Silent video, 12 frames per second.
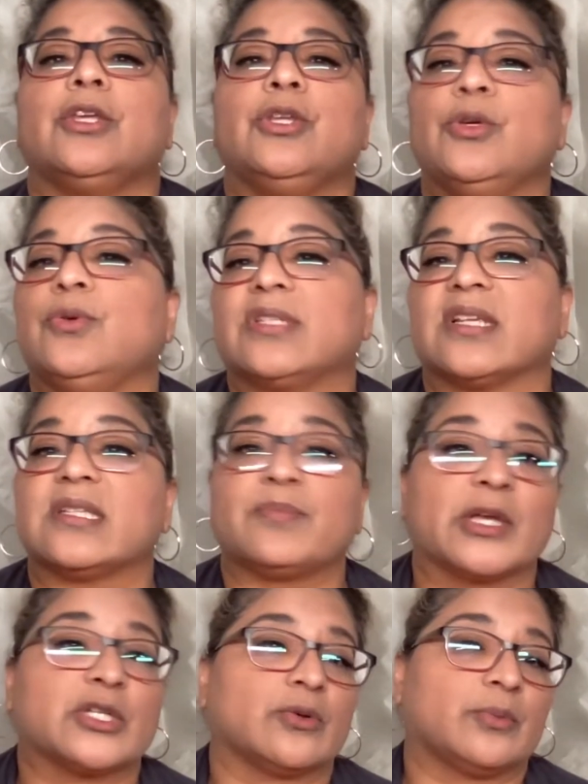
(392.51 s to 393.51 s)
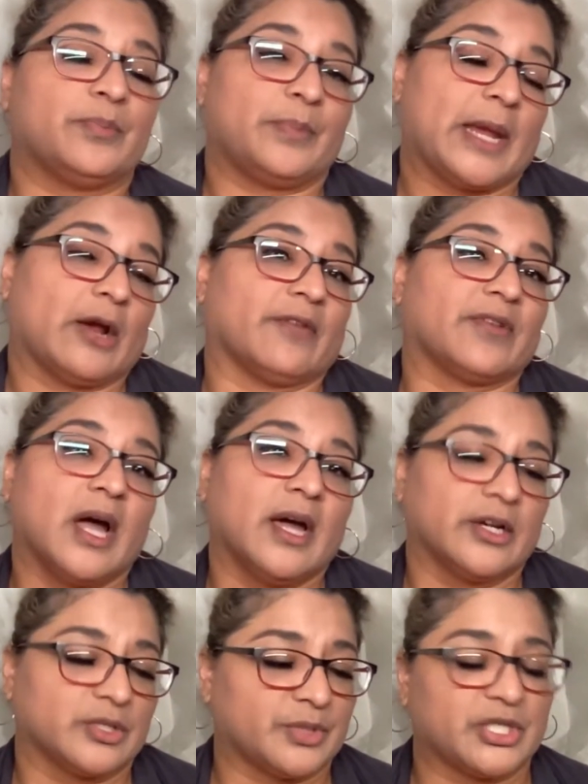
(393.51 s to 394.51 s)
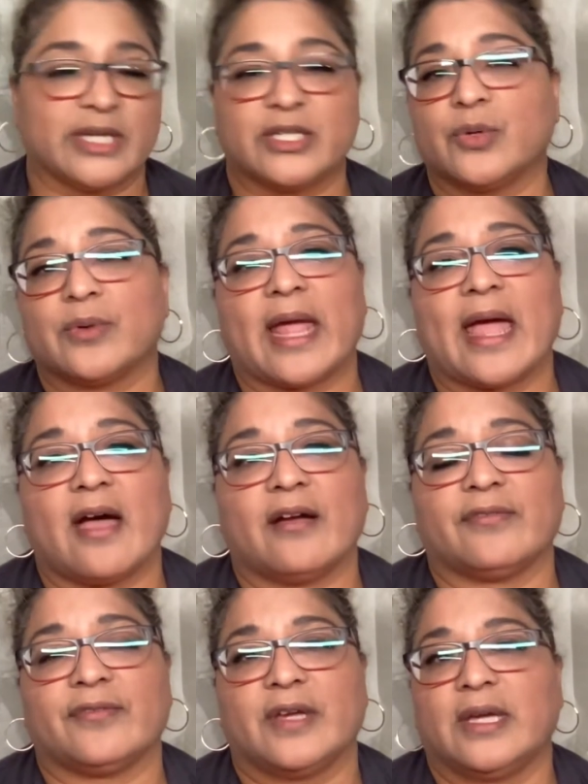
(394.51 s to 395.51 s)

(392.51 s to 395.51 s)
use a special pair of cutters, which I don't have